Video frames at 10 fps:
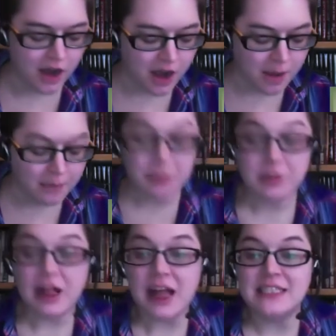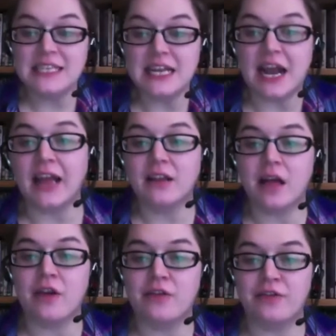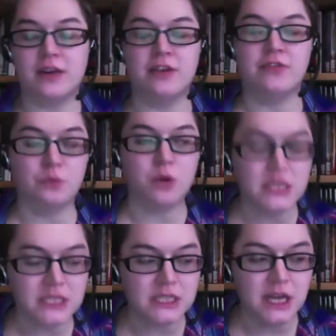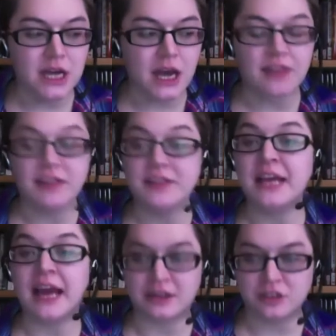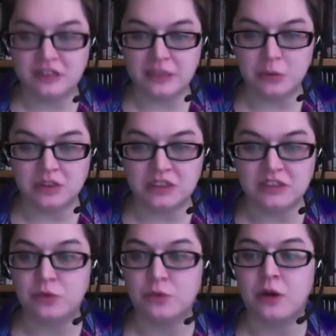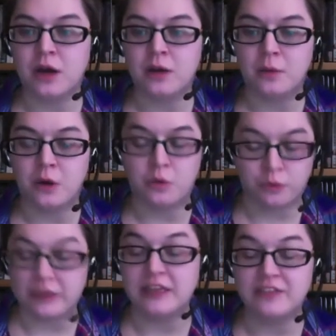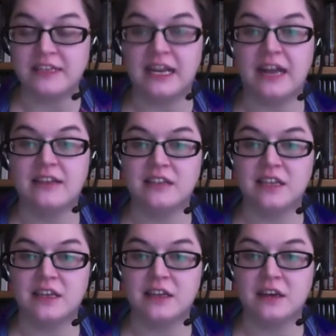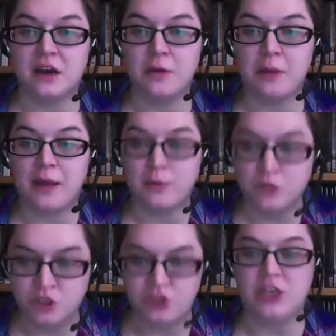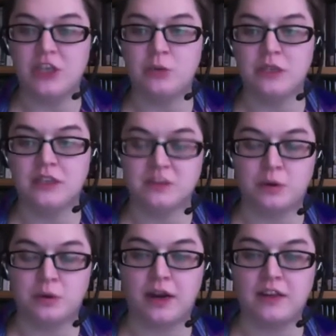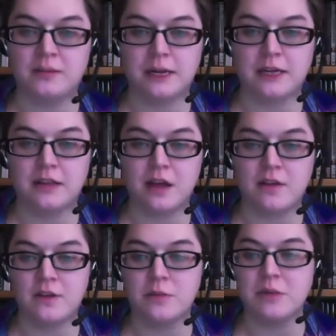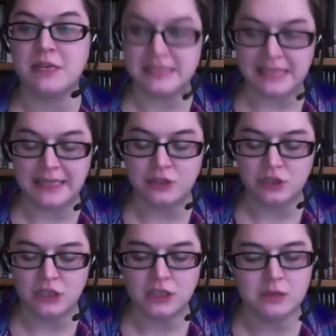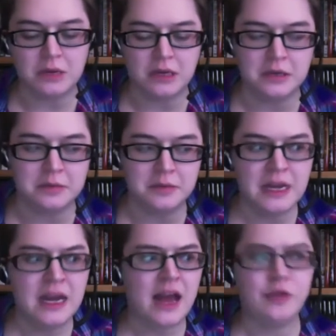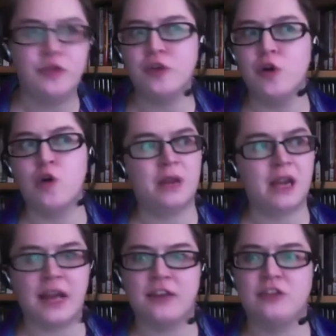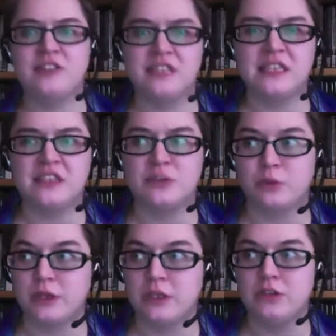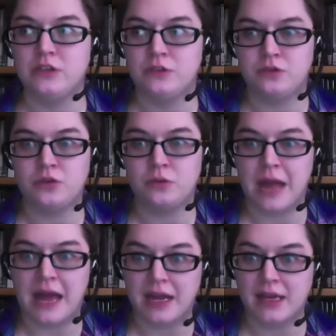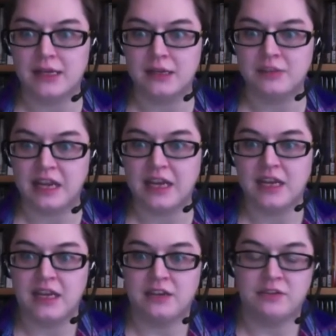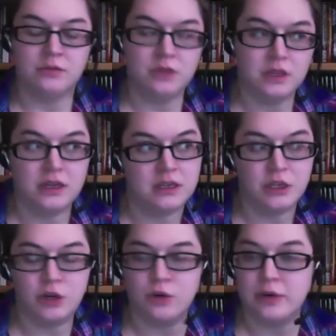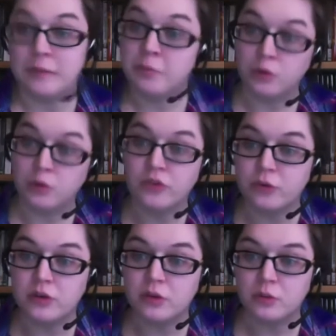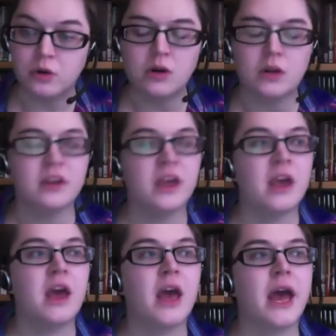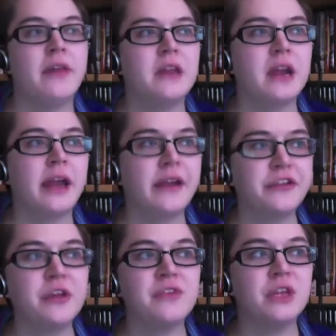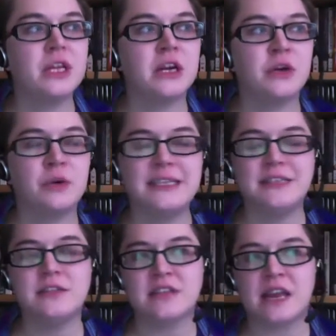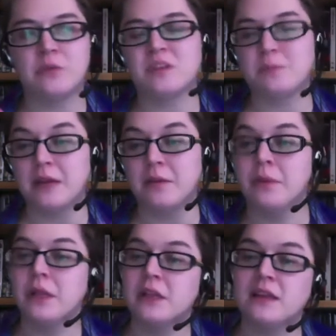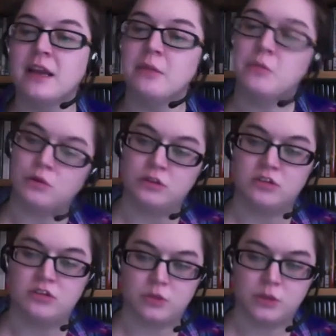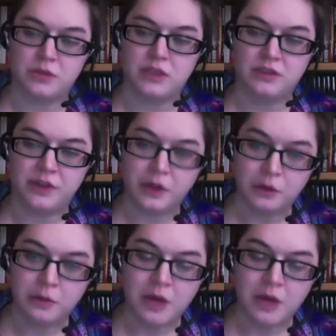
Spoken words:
But I'm glad I did. I had a lot of fun. For one, I think the action sequences are really fantastic. I was genuinely surprised by a lot of them and engaged in them. And there's an opening action scene that's really traumatic and upsetting, and it pulls you into the world. And then I actually feel like a great deal of time was spent building an emotional story within the film,